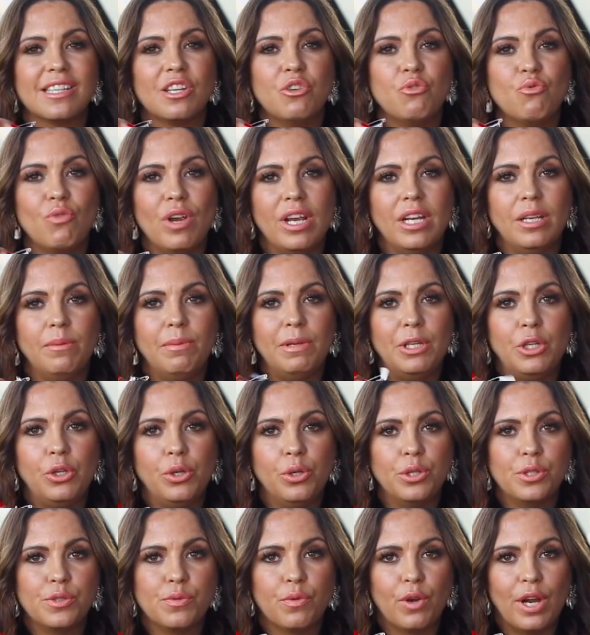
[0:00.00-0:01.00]
can really be
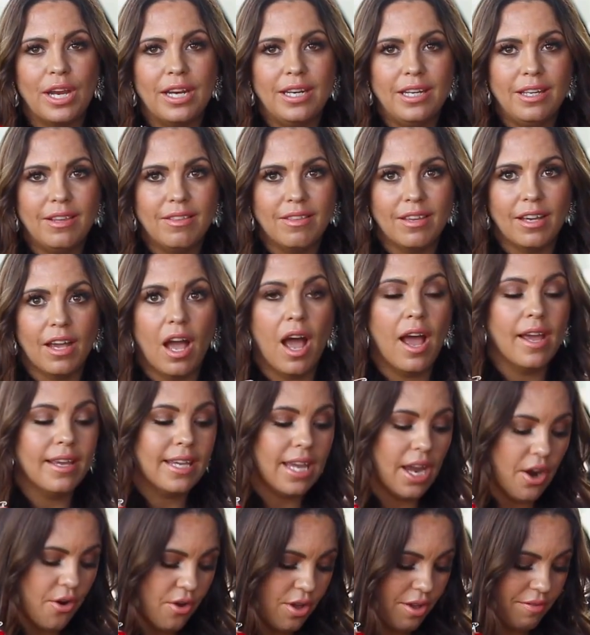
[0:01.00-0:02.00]
used for anything. I
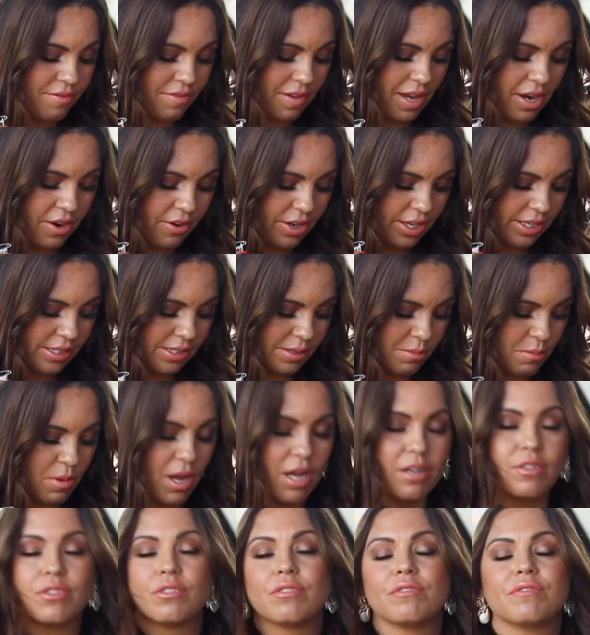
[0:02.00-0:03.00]
carry a various
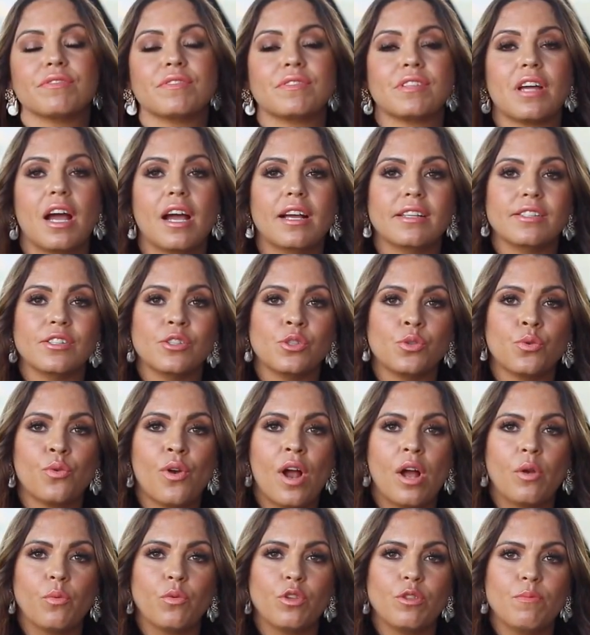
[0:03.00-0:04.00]
amount of sizes
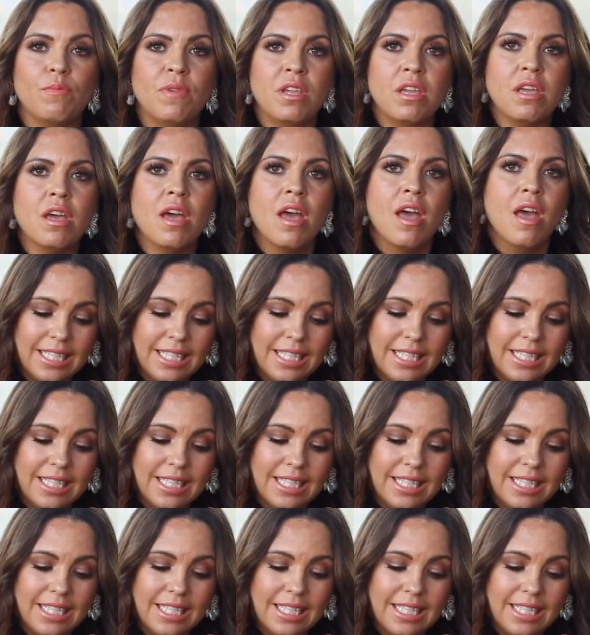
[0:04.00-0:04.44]
around with me.